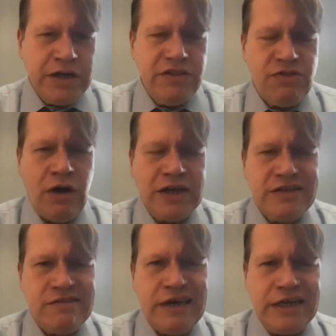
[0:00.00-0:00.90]
but
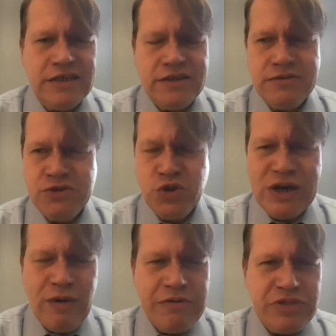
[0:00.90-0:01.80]
thought that
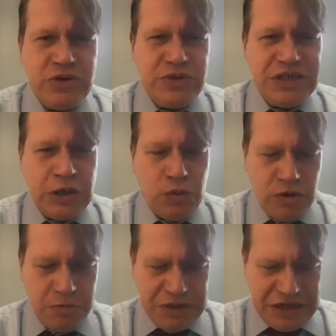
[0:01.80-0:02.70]
doing away with the New Deal
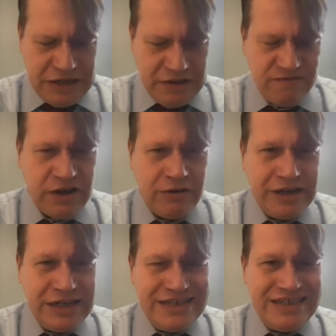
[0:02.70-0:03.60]
would be
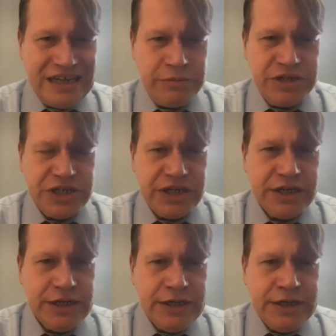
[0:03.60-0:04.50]
very damaging.
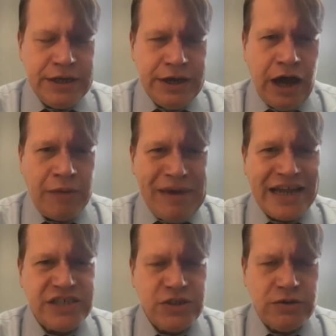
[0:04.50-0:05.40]
And
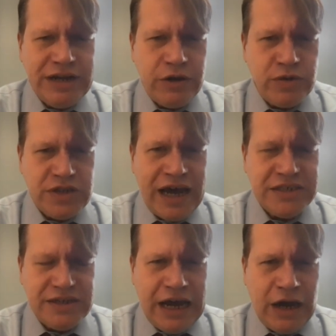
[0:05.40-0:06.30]
as it turned out, it was
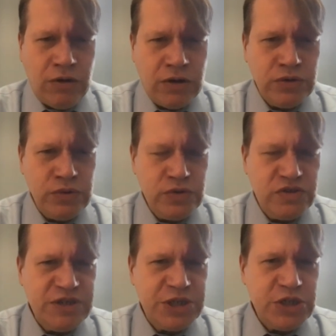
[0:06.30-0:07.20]
Eisenhower
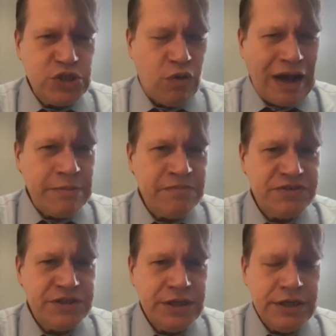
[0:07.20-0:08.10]
whose vision
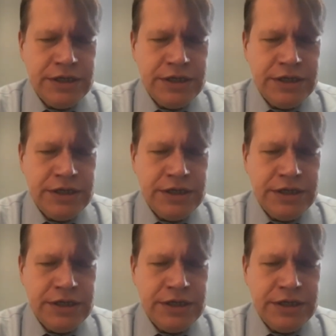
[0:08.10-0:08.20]
triumphed.